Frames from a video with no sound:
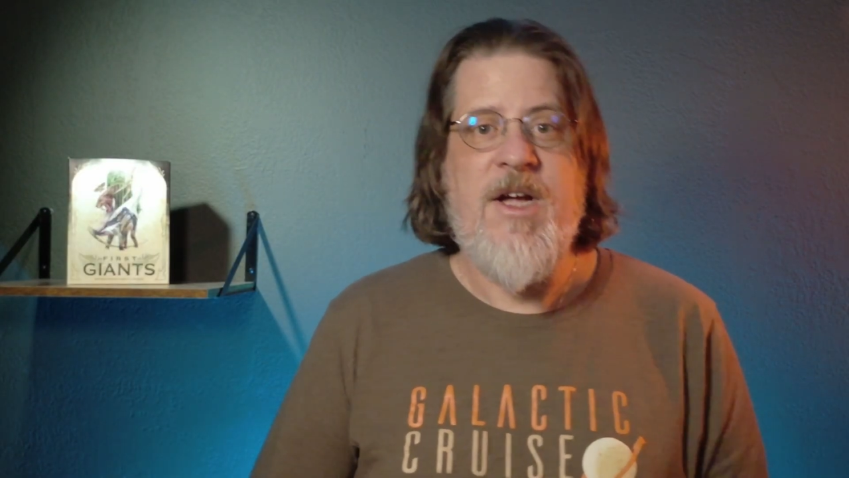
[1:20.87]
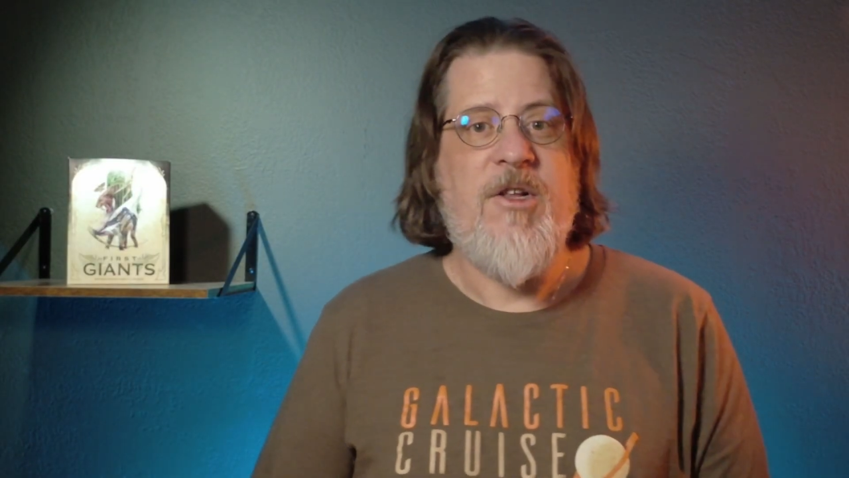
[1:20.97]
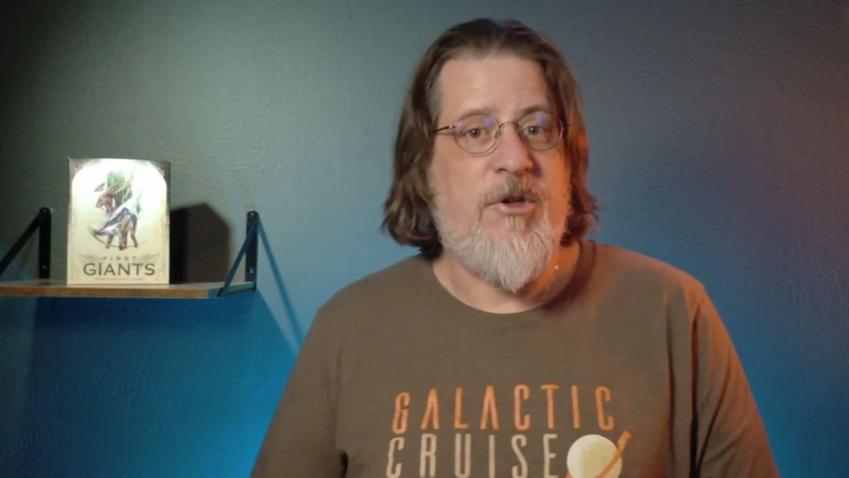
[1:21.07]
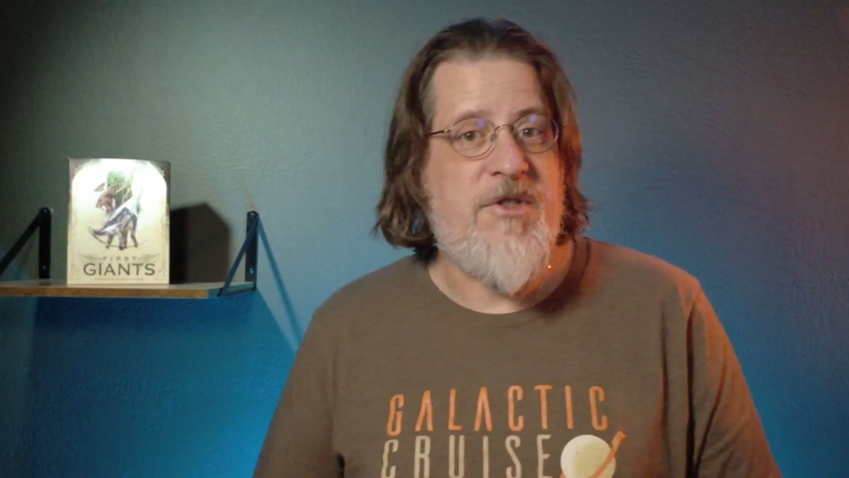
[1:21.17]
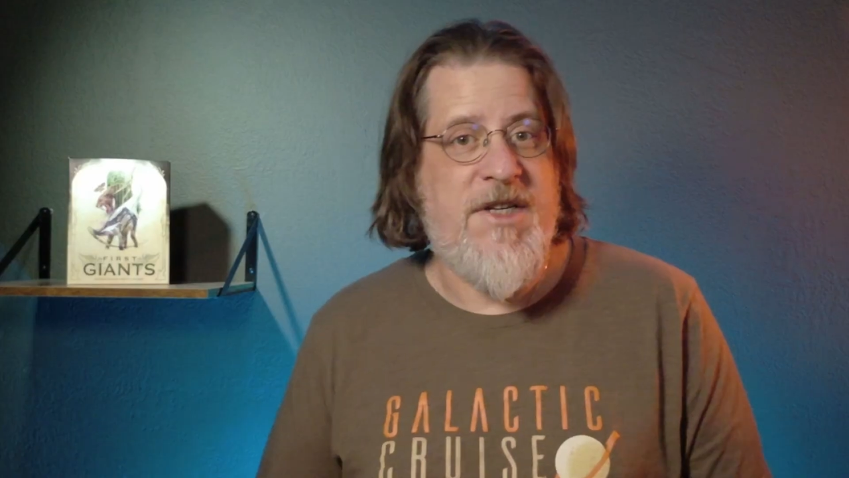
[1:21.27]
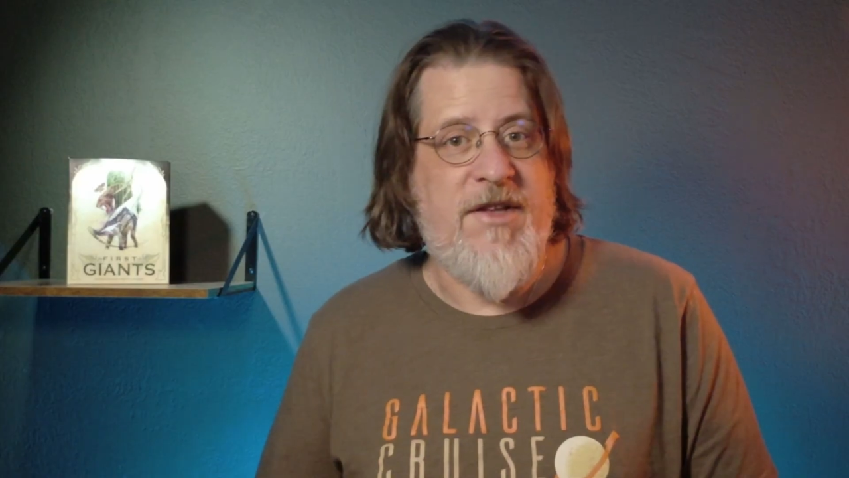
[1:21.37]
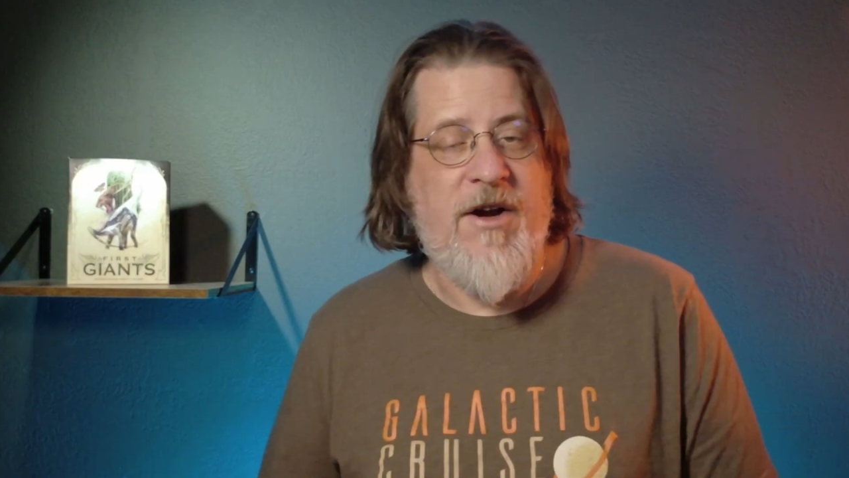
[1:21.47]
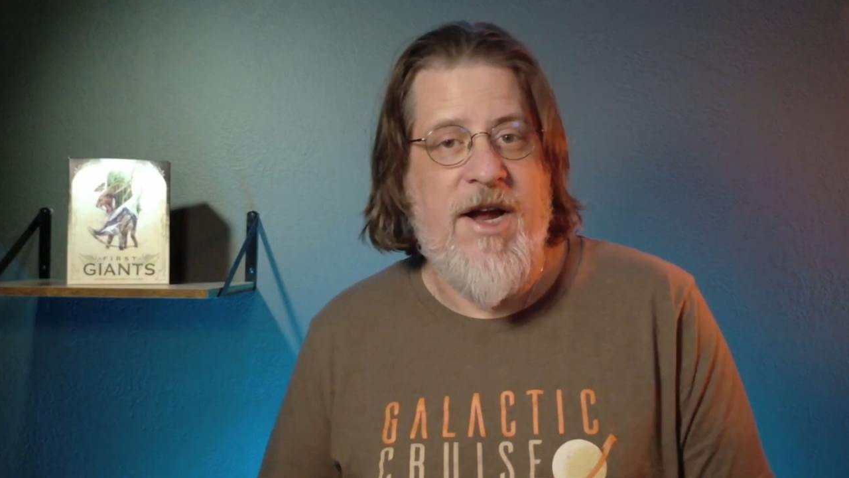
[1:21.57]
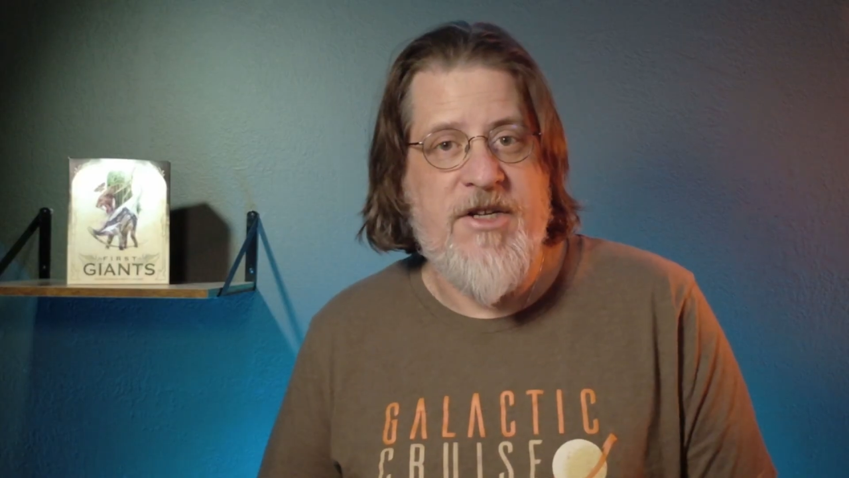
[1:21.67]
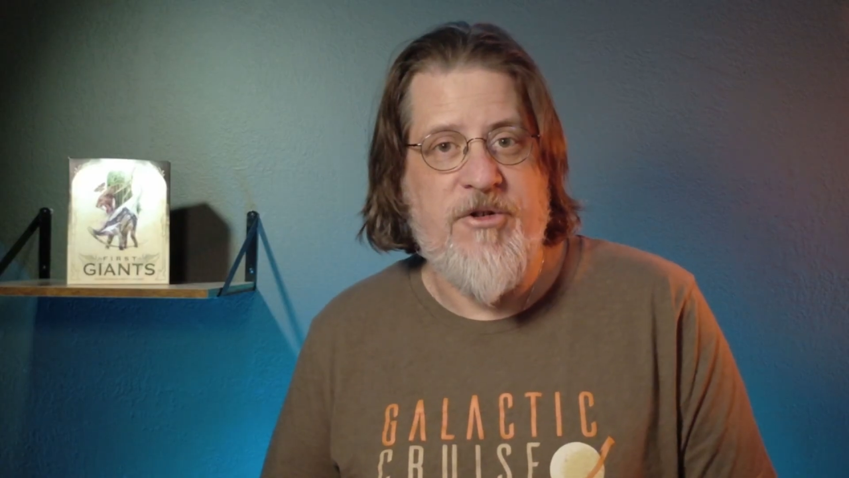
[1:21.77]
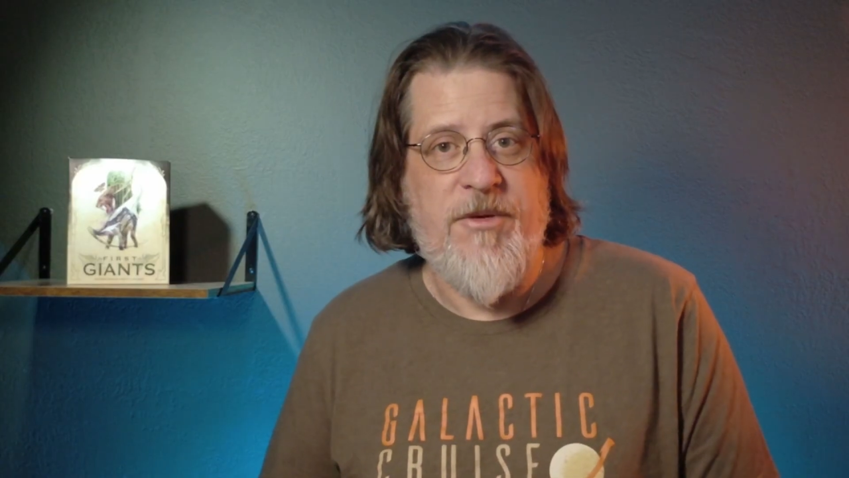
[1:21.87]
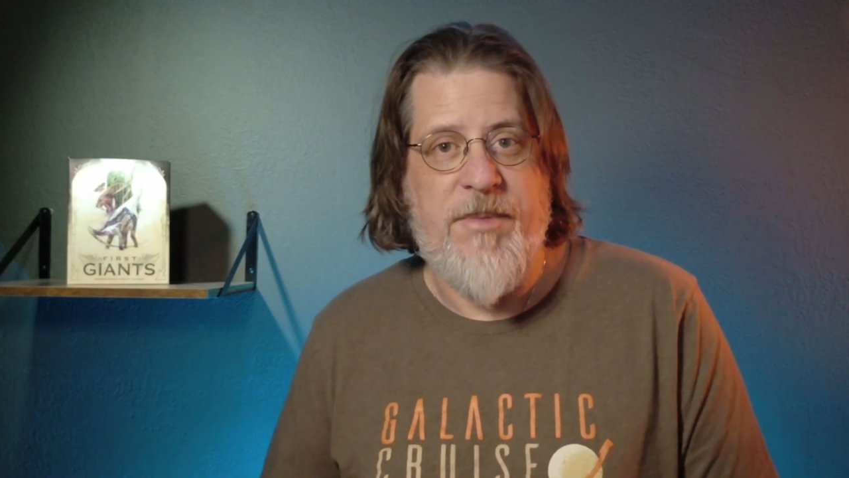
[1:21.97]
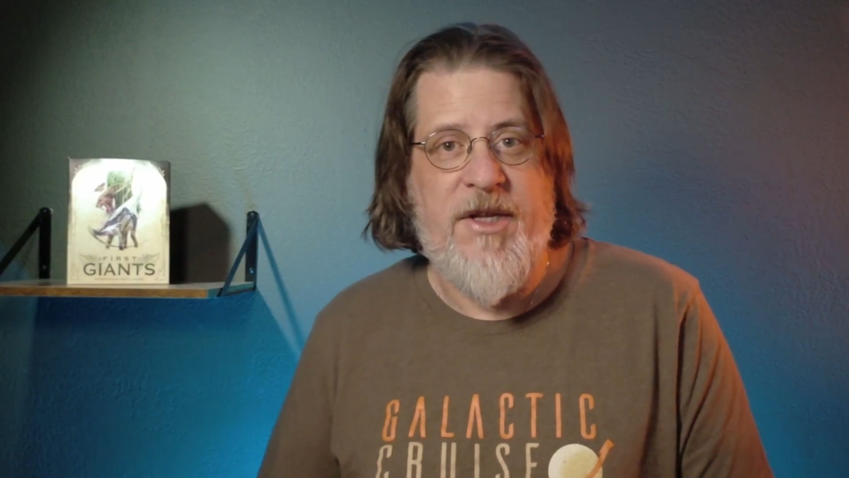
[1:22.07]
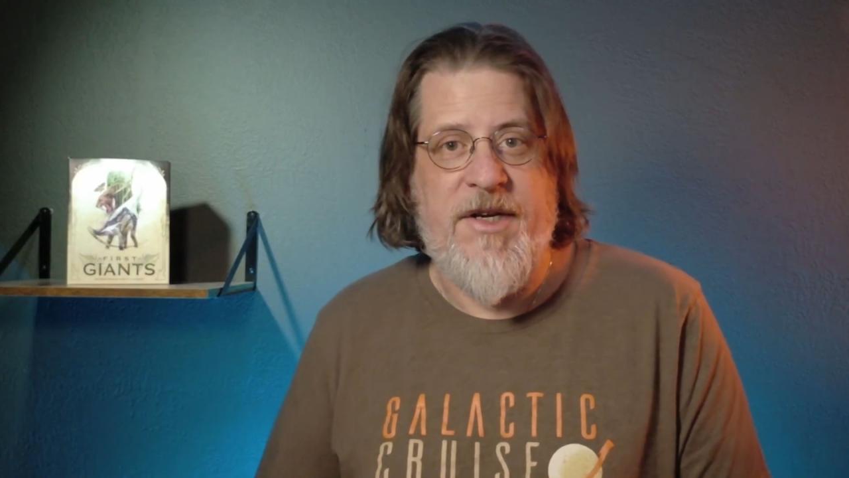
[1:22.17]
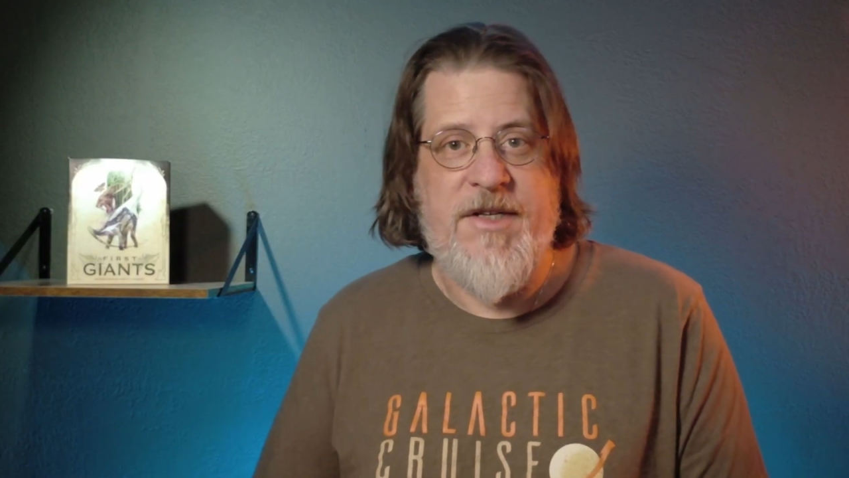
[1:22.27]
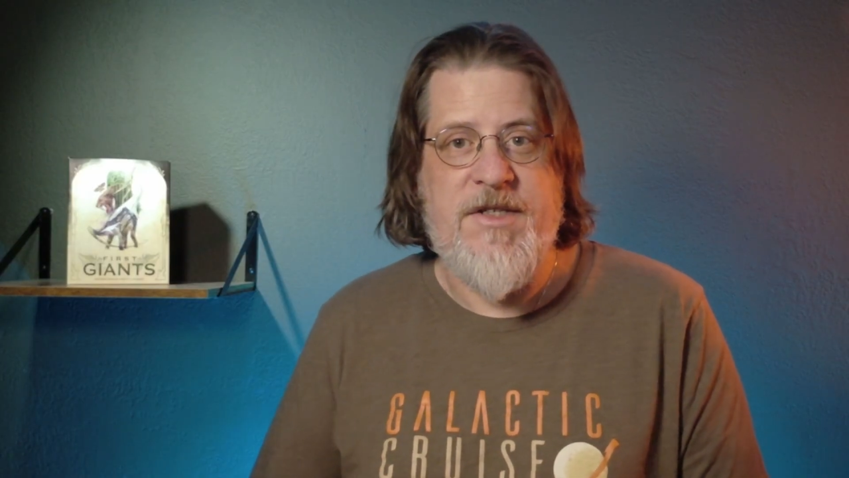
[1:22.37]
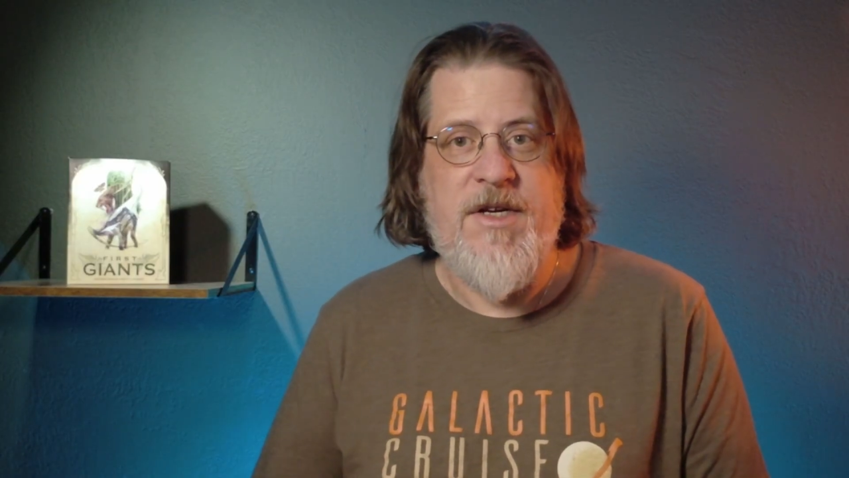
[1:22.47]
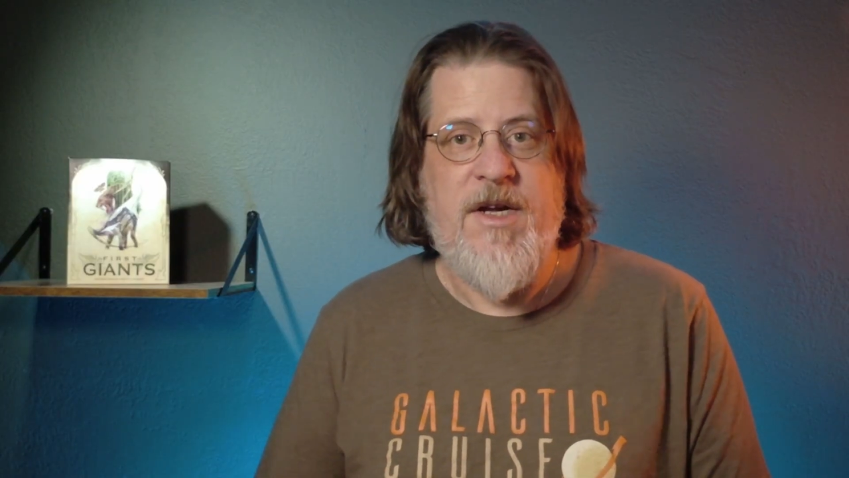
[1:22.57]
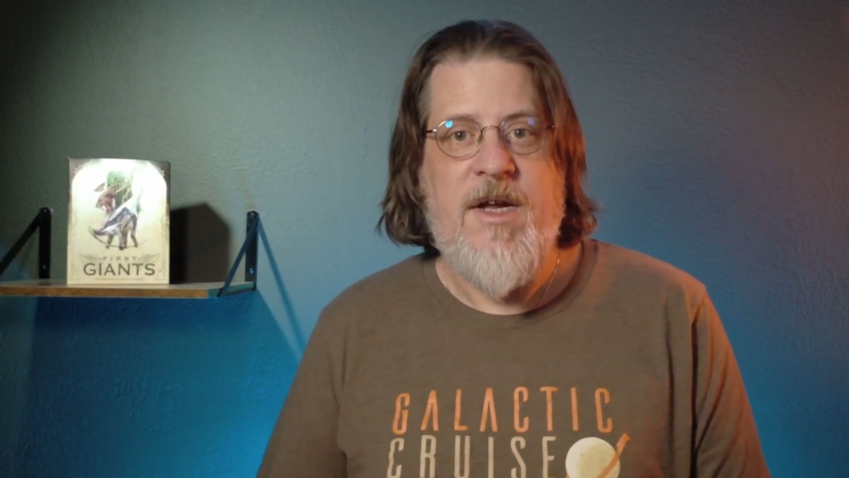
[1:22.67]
losing their extra abilities.